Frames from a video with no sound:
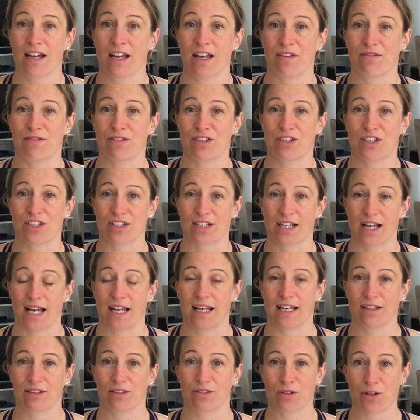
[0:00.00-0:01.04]
If you just get a
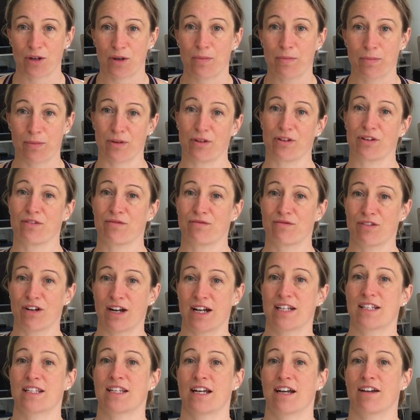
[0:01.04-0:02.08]
little notebook and
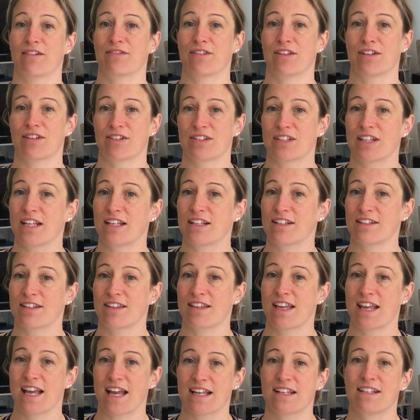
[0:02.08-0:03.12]
write down those things at
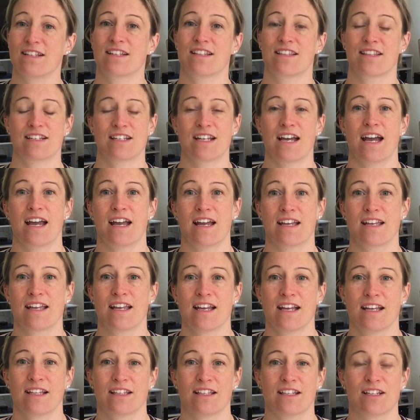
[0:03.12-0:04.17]
the end of the day,
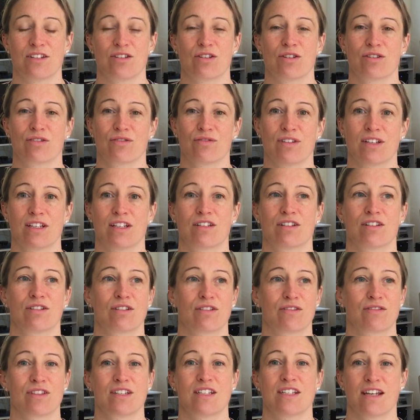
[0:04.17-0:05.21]
then it just finishes
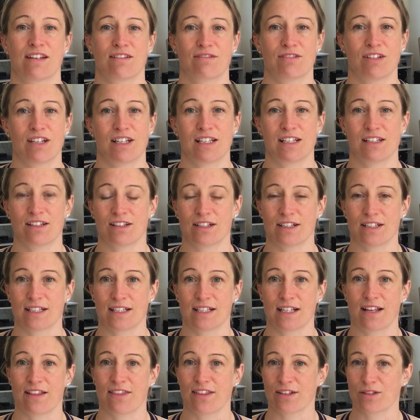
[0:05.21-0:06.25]
off the day really
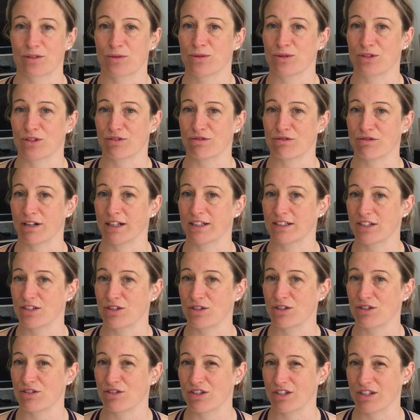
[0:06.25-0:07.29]
nicely, and that's called a
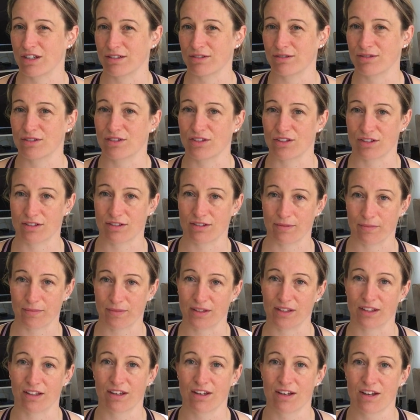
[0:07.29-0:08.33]
gratitude journal, just
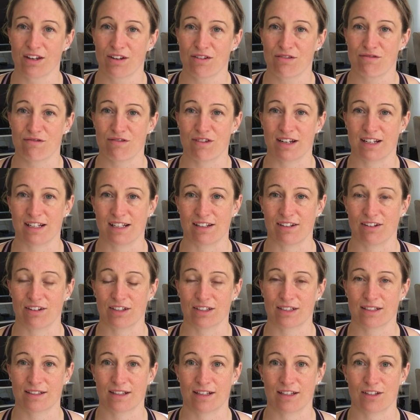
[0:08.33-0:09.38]
something really
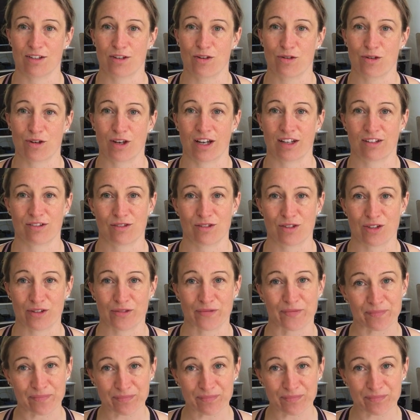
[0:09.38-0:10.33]
nice that you can do.